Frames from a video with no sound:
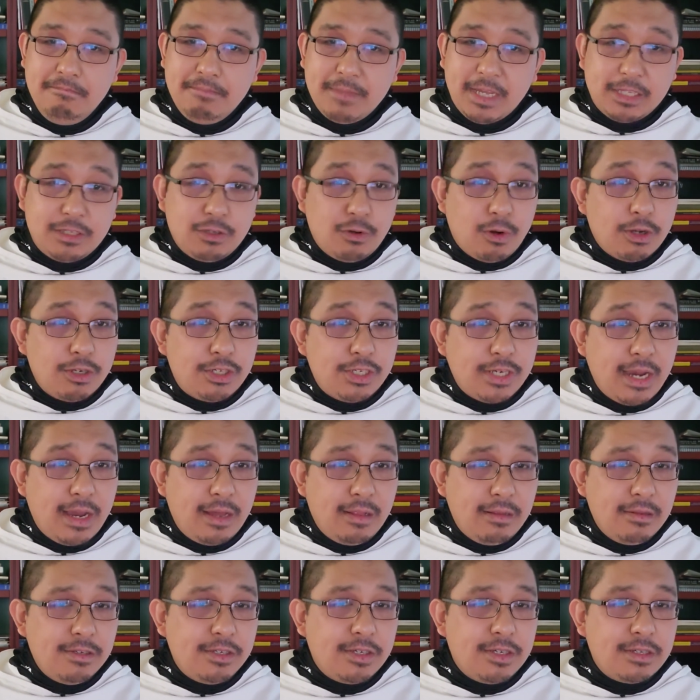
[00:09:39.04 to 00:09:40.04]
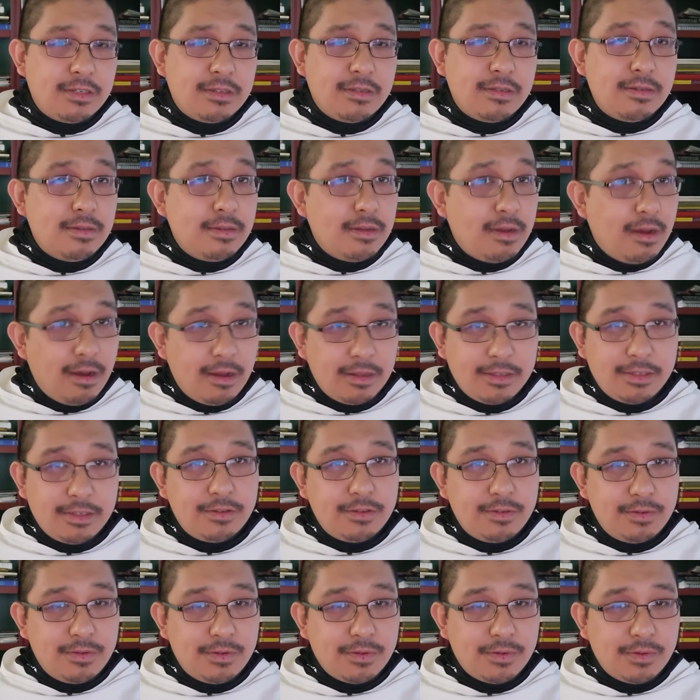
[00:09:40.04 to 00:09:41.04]
And so our challenge is not
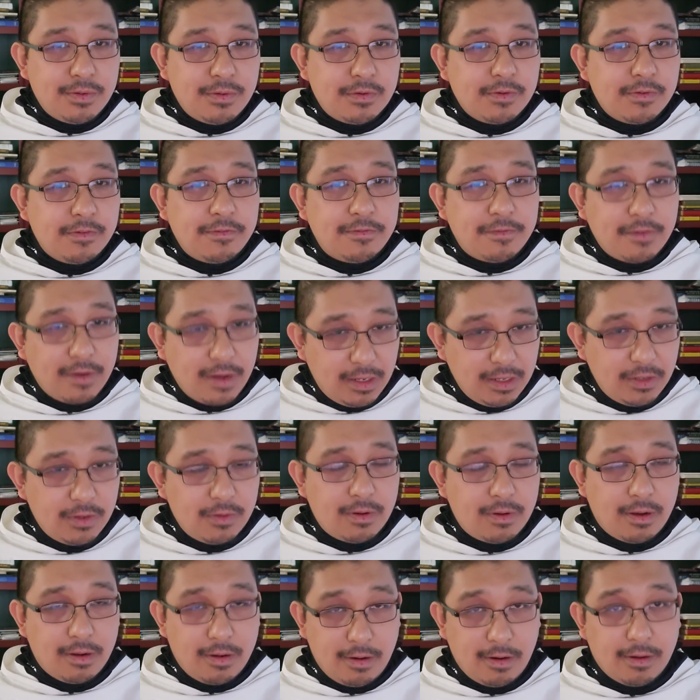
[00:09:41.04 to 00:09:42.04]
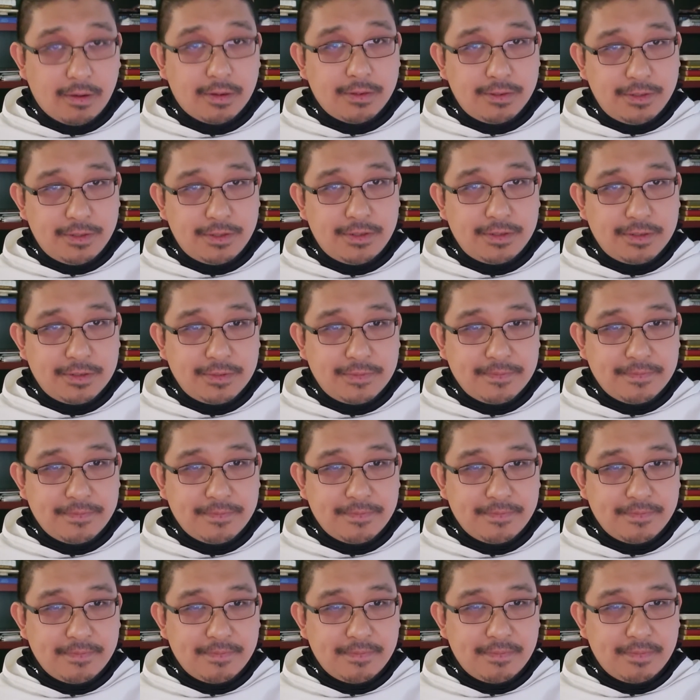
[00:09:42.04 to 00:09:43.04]
to follow our hearts,
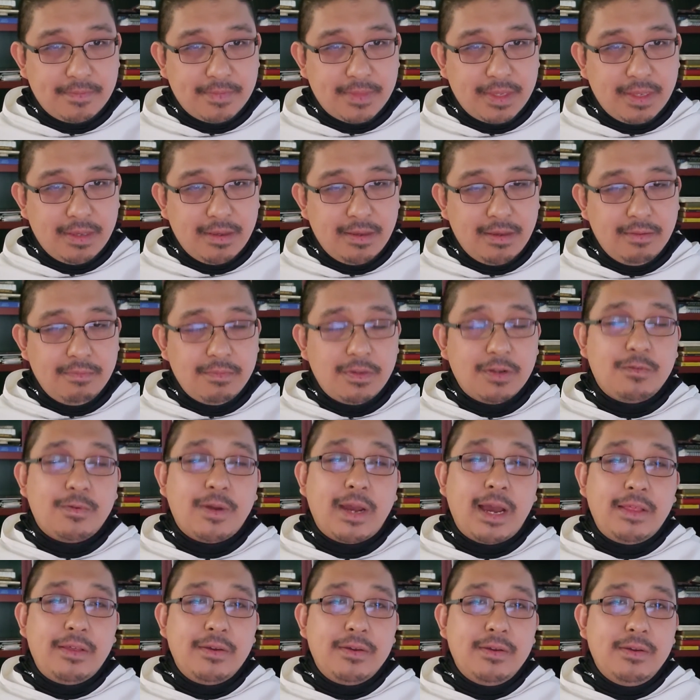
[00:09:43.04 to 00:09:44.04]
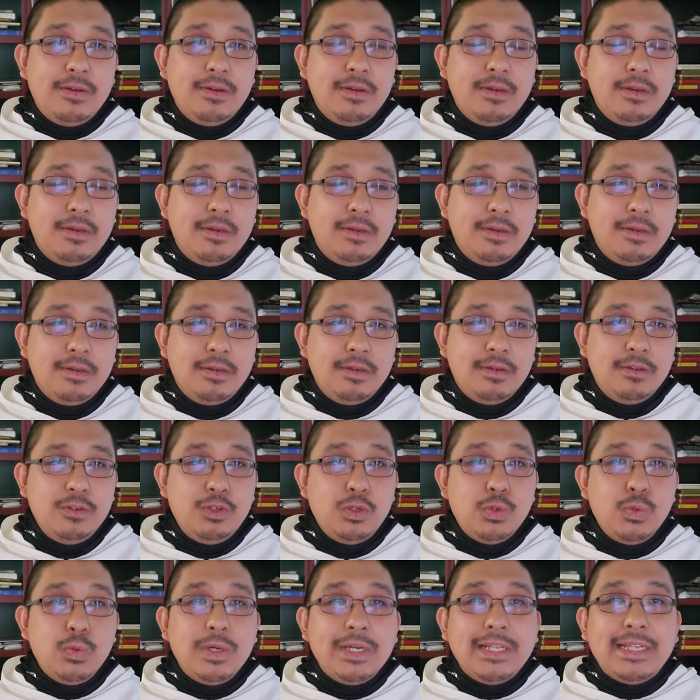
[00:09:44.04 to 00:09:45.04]
but rather
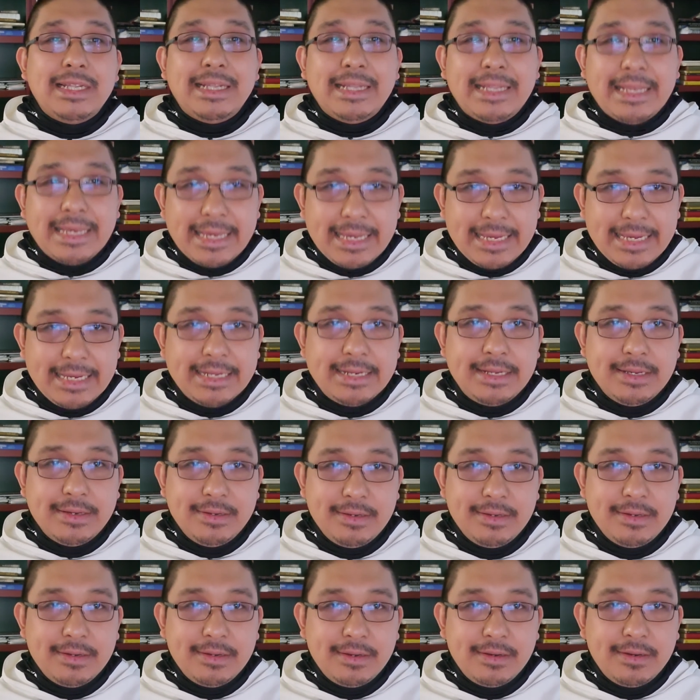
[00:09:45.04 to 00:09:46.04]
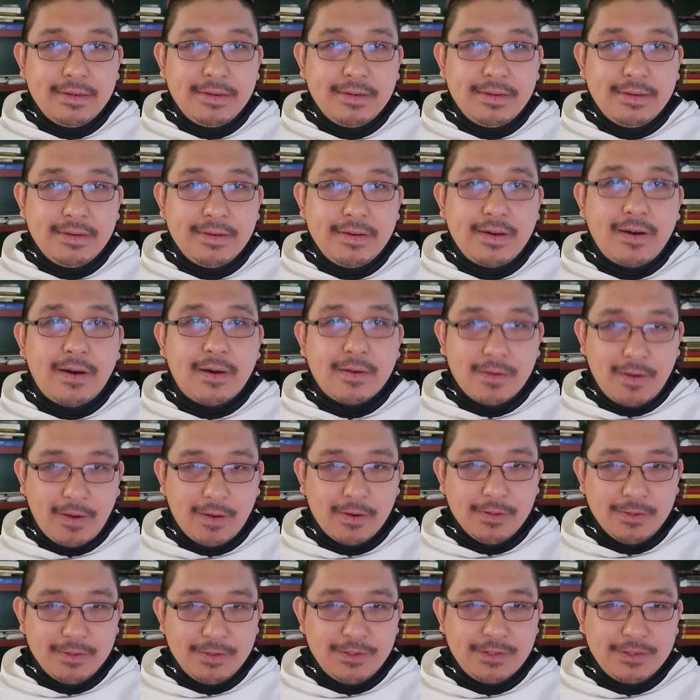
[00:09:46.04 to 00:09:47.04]
to lead our
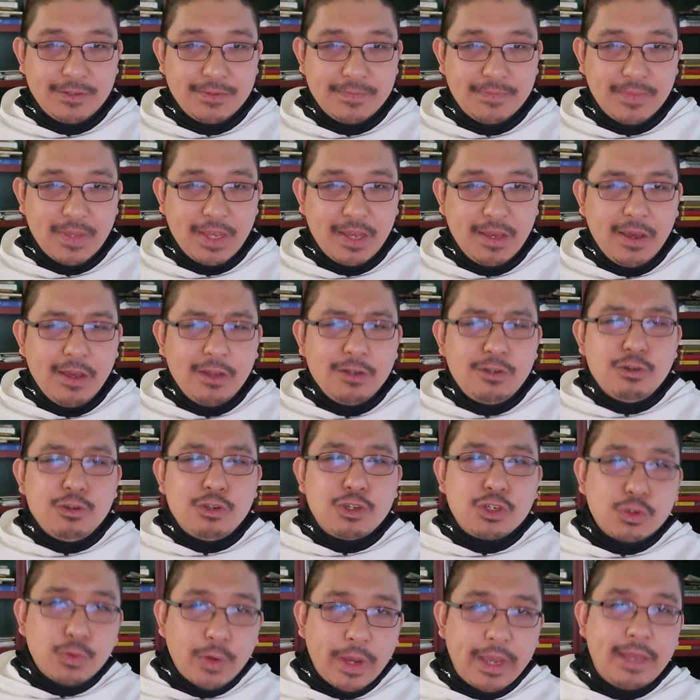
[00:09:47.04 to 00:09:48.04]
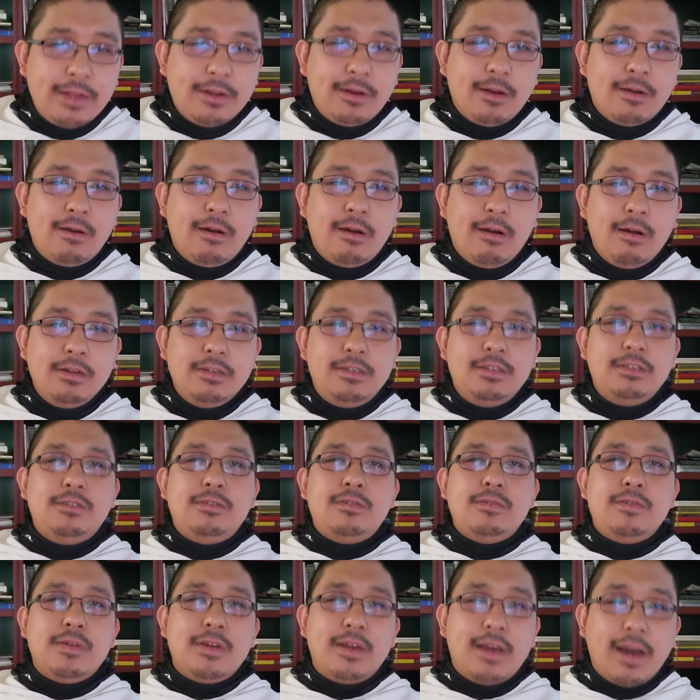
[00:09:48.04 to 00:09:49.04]
hearts, to train our hearts,
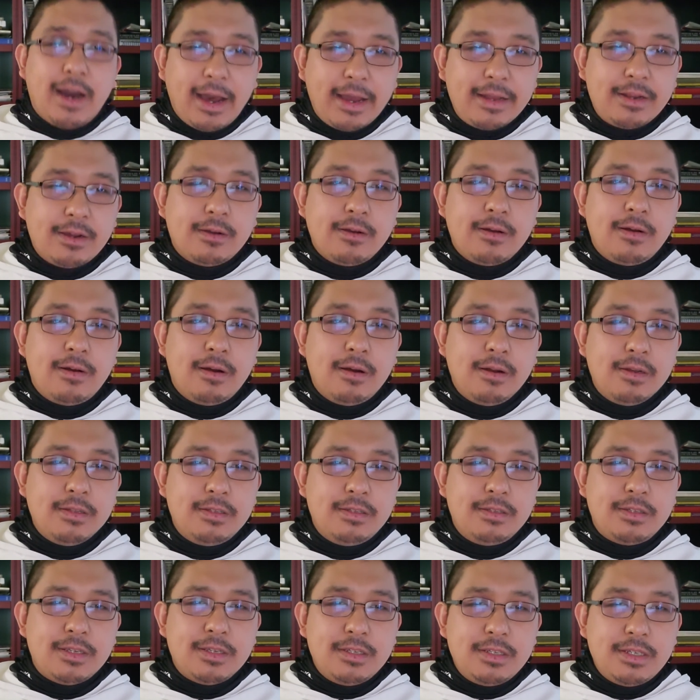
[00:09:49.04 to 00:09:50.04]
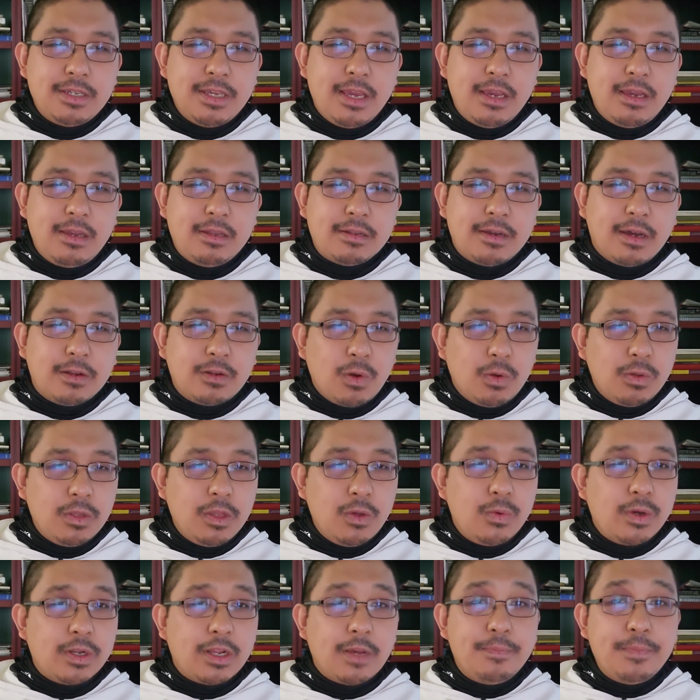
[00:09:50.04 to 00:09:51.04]
to guide our hearts, to seek not only
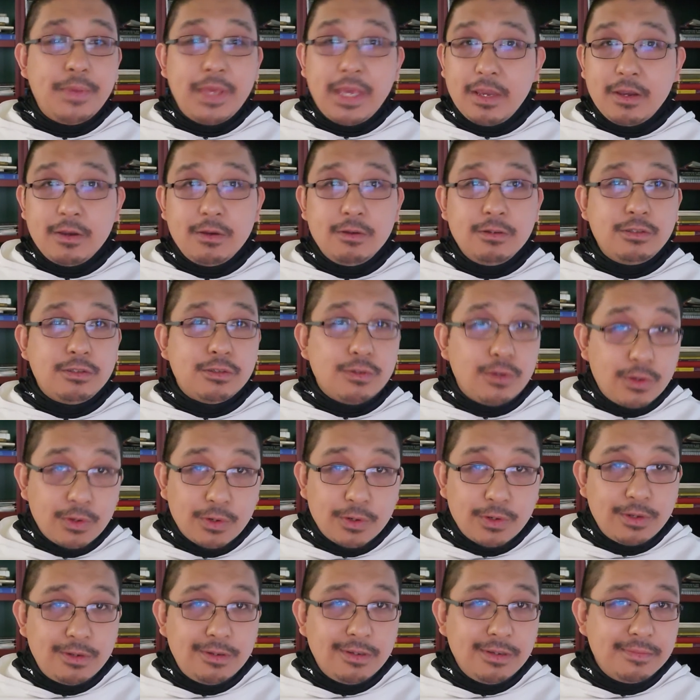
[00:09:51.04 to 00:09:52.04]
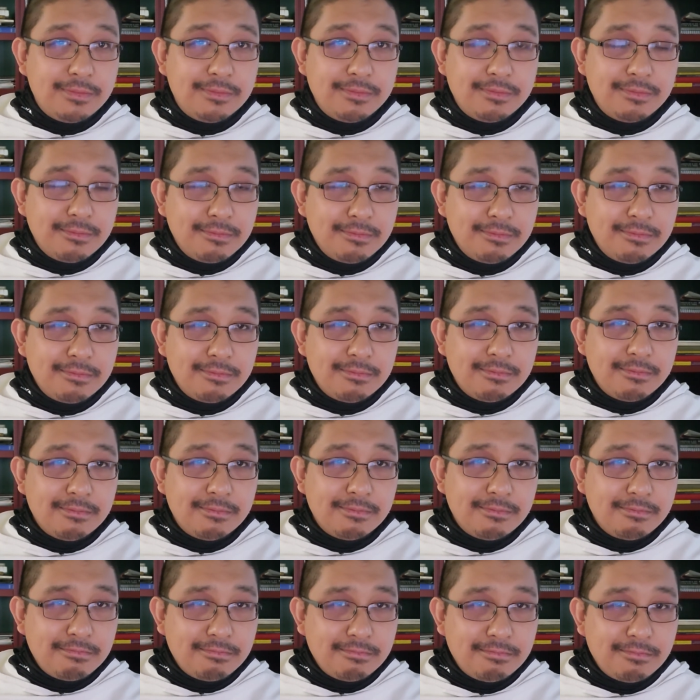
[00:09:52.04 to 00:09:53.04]
what appears good,
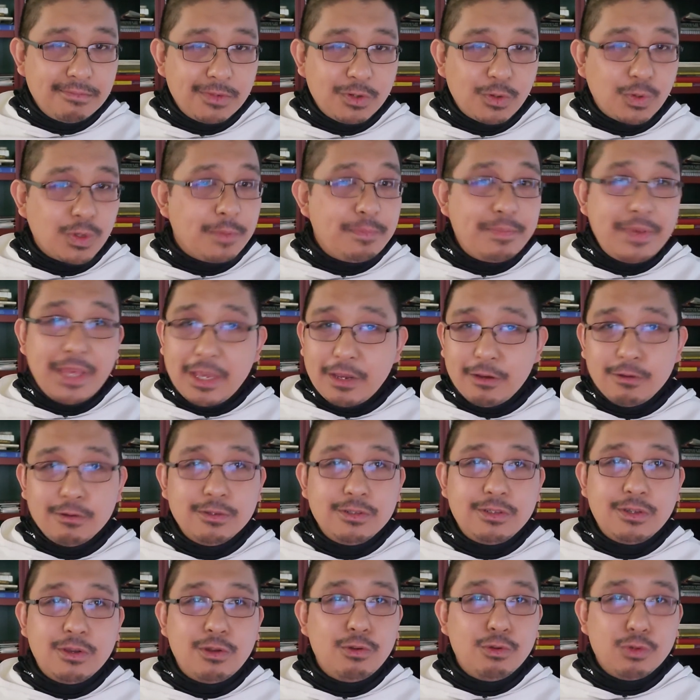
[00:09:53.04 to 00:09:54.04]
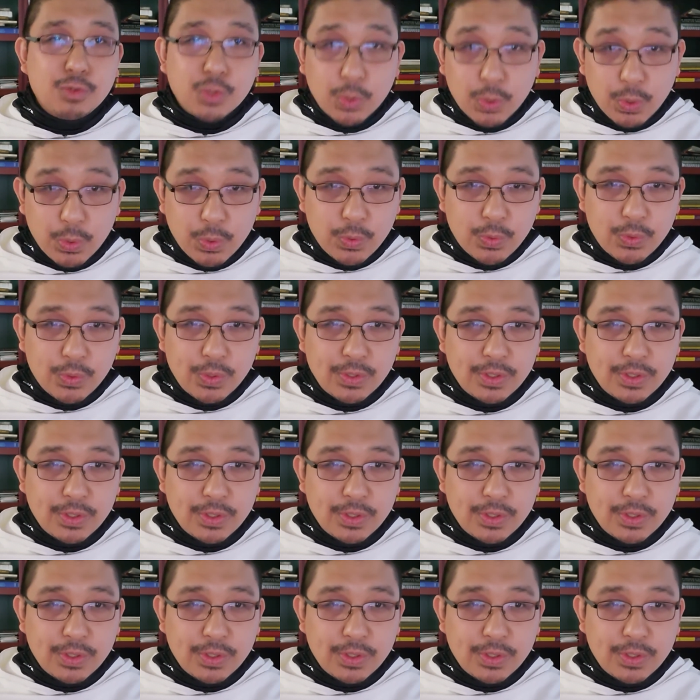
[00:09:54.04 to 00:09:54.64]
what appears true,